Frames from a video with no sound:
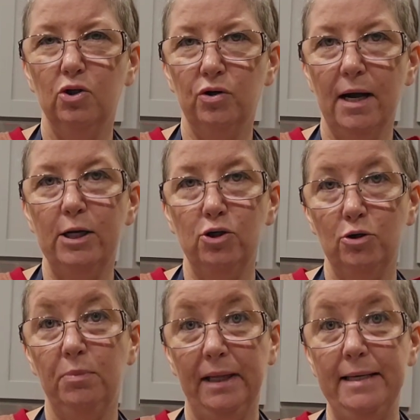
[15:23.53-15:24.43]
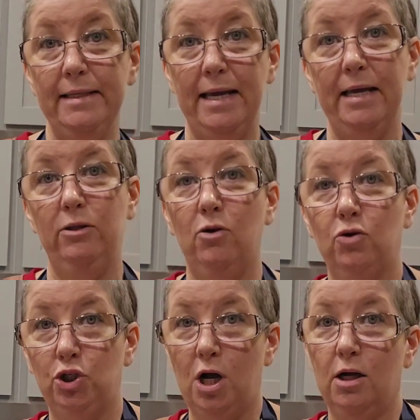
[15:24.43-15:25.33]
try to blend in
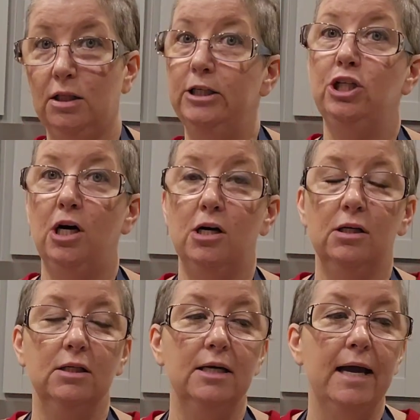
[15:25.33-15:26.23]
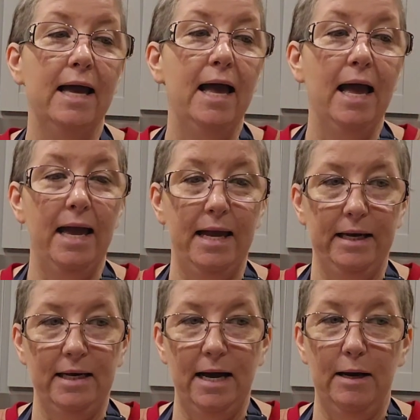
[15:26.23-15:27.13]
those chocolate chunks.
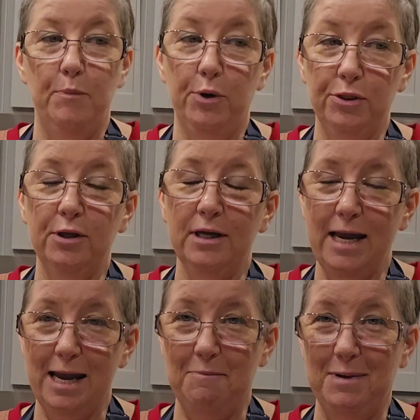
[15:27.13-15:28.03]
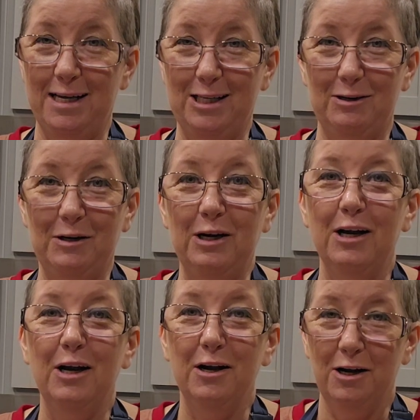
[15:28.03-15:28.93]
And I put the hand mixer
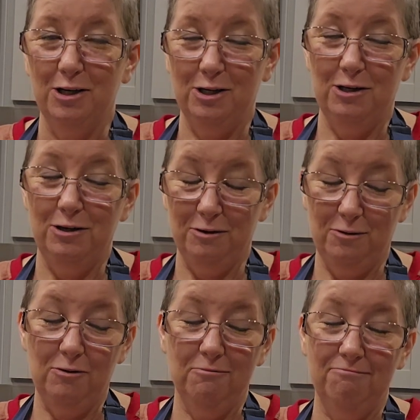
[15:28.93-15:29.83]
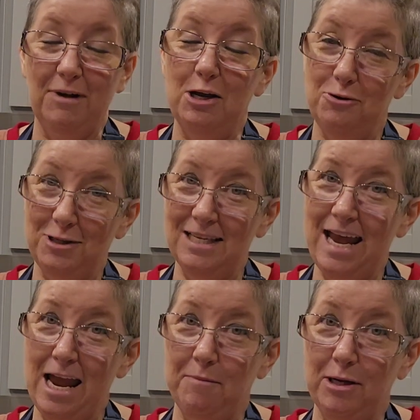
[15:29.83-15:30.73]
I used the
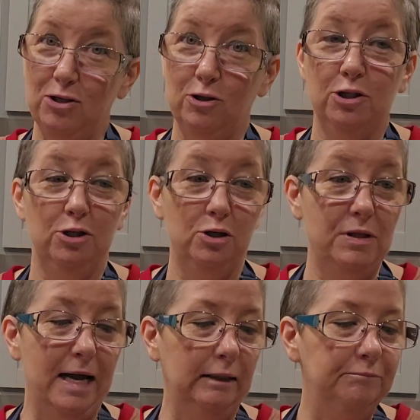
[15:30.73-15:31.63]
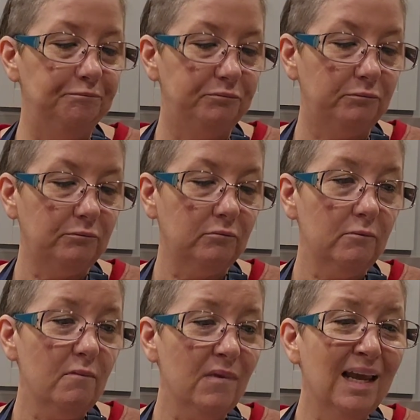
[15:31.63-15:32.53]
hand mixer to do that.
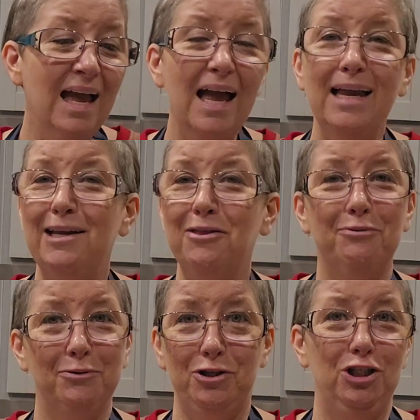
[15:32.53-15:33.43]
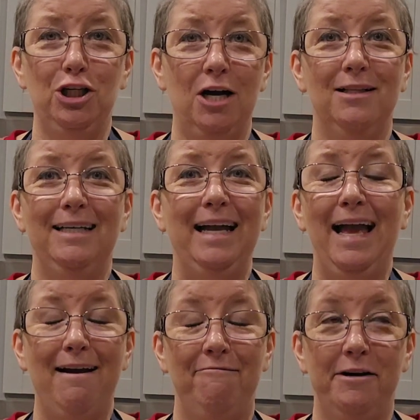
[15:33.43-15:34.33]
And it threw chocolate
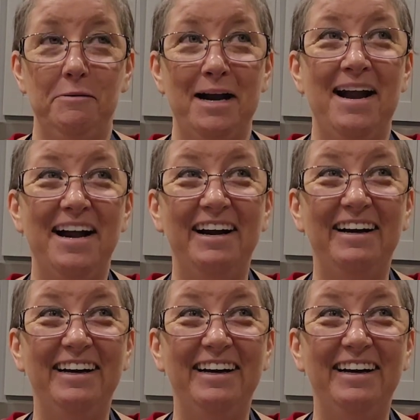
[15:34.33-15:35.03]
everywhere.